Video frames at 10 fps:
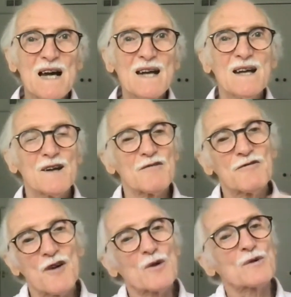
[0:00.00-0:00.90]
I kind of
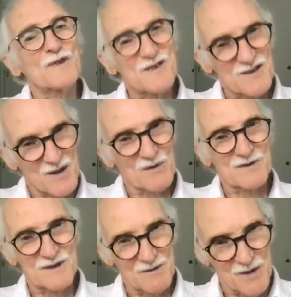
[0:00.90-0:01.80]
follow the
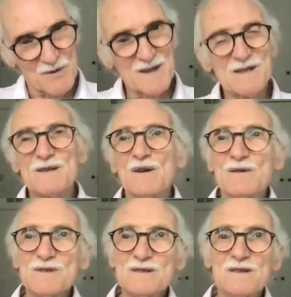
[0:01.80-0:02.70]
Stones, the Rolling
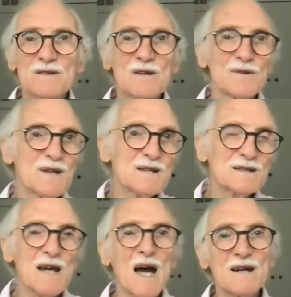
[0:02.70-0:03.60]
Stones. And,
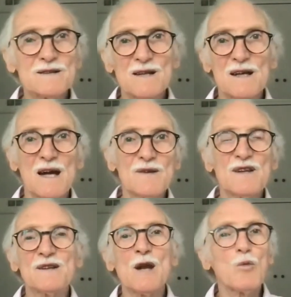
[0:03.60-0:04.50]
these guys, I
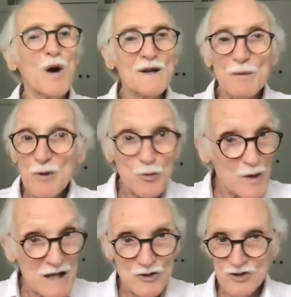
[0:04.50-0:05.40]
think they wind up in
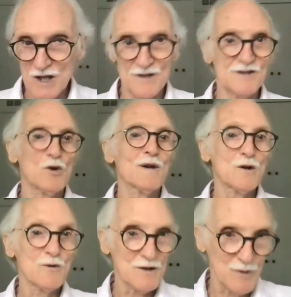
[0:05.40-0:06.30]
wheelchairs
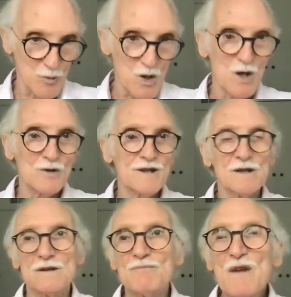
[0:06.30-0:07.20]
going around the world.
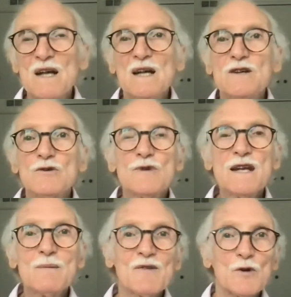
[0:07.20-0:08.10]
You
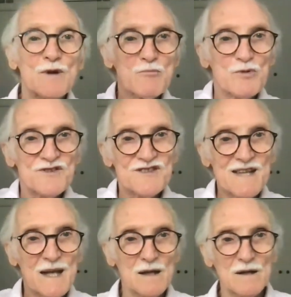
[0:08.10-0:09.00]
read about they're in
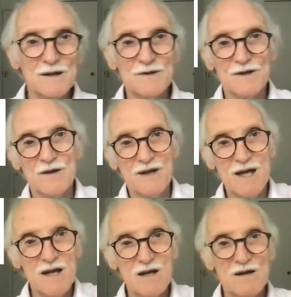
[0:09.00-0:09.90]
Brazil and they're
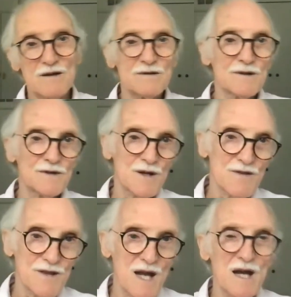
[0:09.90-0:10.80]
here and
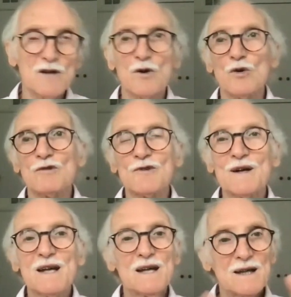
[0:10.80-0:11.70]
they're there, all of
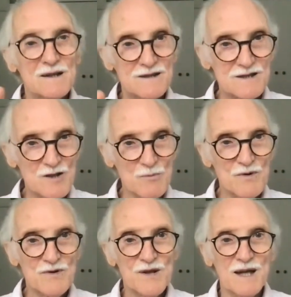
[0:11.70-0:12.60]
that. Stop
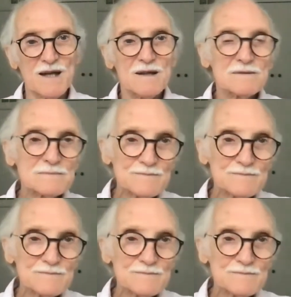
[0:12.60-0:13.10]
and think.